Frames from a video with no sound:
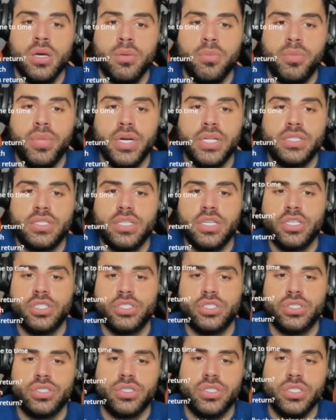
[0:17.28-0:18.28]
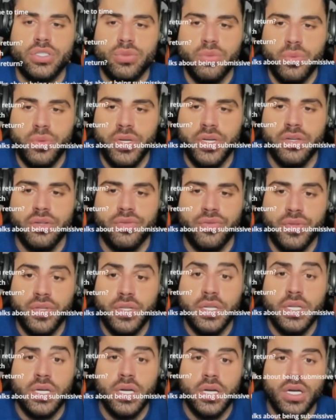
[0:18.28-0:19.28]
But there's this weird
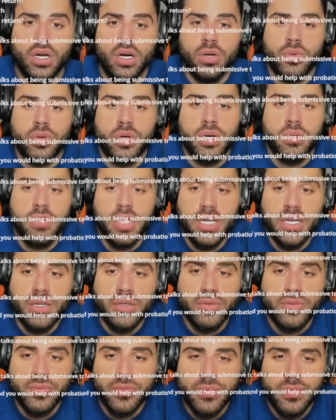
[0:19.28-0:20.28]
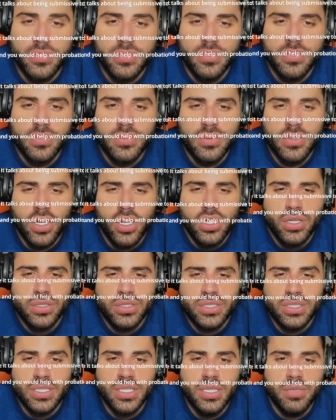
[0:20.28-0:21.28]
feeling I got where I'm like, not
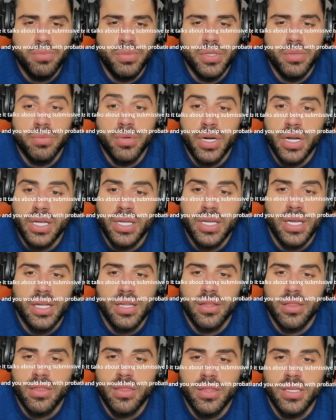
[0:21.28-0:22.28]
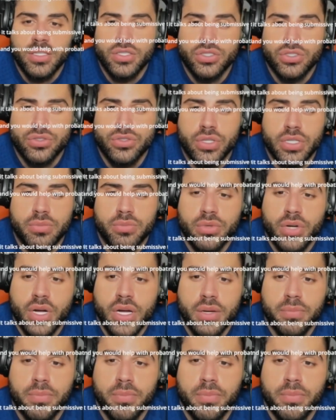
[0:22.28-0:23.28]
as sleepy, but I can't think straight, bro.
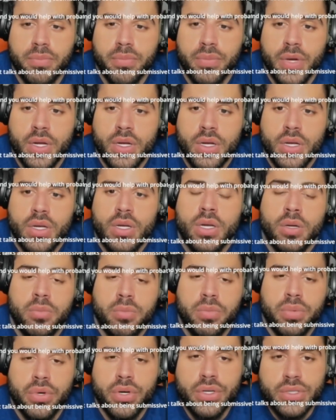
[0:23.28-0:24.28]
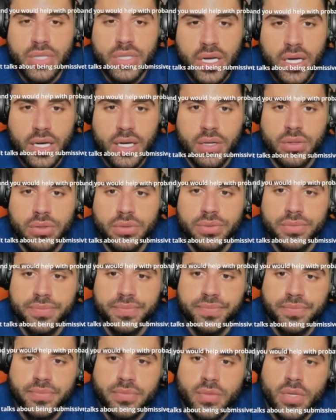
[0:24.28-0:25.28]
I'm burnt out.
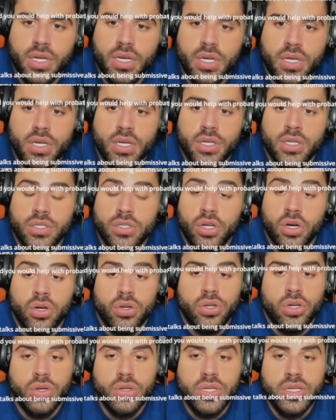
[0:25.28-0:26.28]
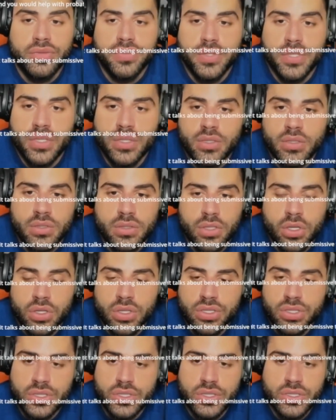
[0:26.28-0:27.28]
No, no lifting. No,
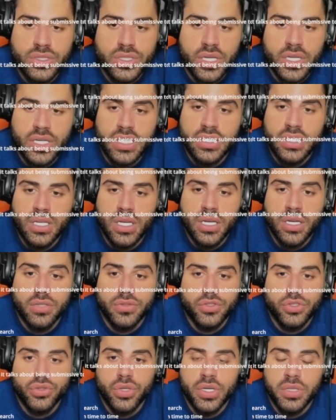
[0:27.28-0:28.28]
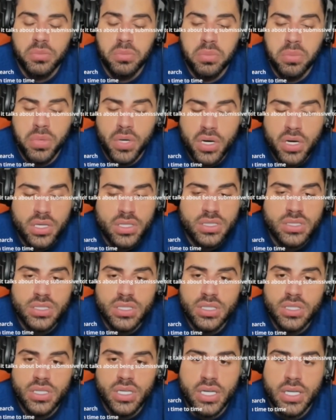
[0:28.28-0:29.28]
this is the second day of straight
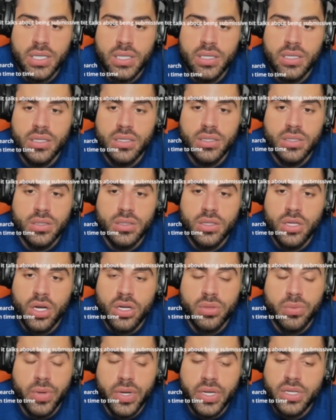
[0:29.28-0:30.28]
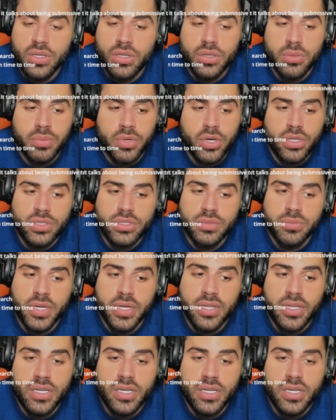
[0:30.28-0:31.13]
boxing and not regular boxing, man.